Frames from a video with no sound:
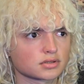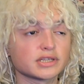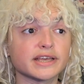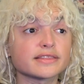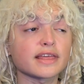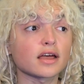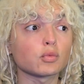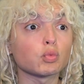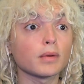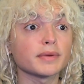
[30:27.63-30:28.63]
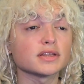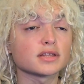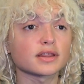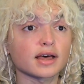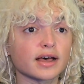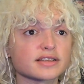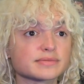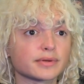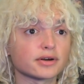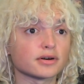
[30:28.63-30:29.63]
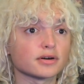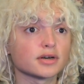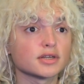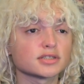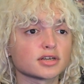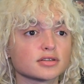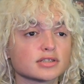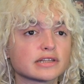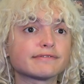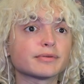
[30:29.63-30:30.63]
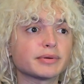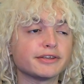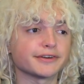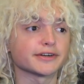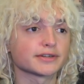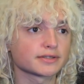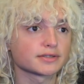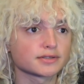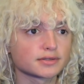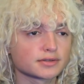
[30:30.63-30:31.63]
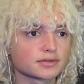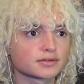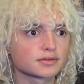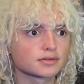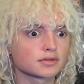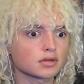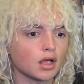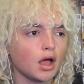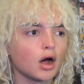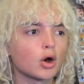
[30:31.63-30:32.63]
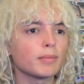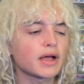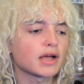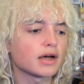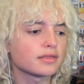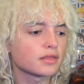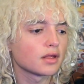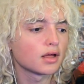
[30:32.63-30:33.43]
Get that woman to the hospital to go deliver Peter. Oh my god.